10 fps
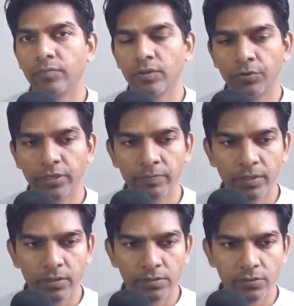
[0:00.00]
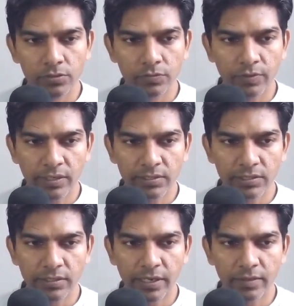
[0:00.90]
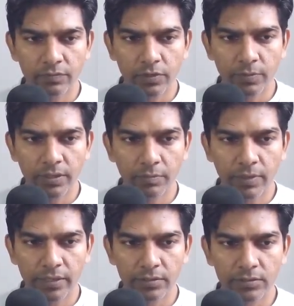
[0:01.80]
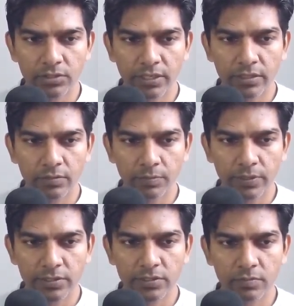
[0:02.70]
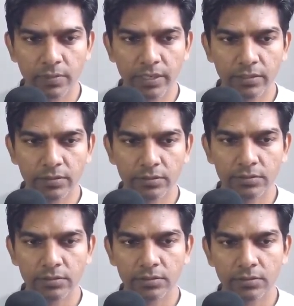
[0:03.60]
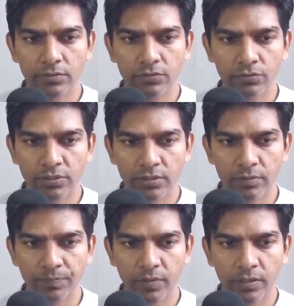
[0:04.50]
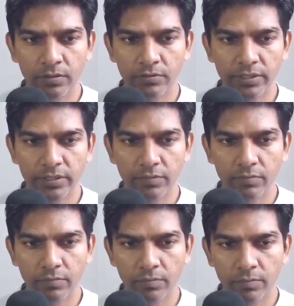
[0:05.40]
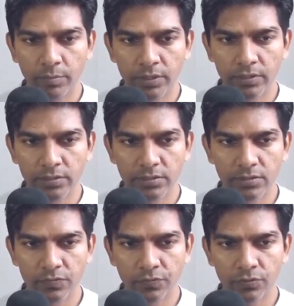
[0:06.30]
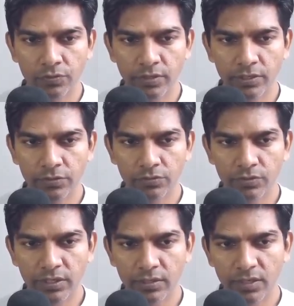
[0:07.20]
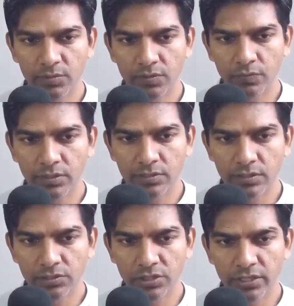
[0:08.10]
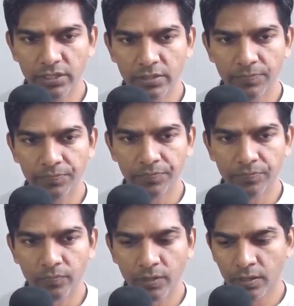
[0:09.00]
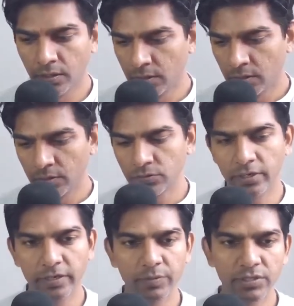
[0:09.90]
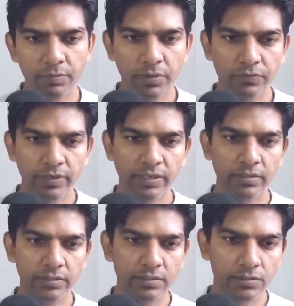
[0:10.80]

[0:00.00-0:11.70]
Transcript: Okay, so we can say time will be minus 10 plus minus root 100 plus 4 into 3 times 168. So let me simplify this.